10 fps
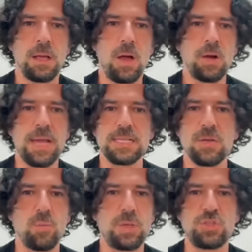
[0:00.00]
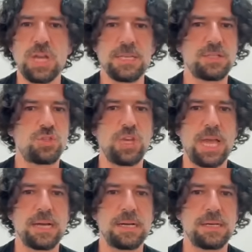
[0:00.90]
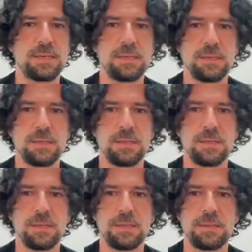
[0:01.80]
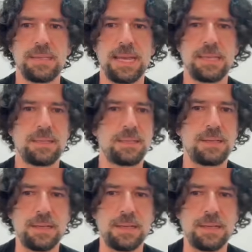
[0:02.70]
Okay, so we just check that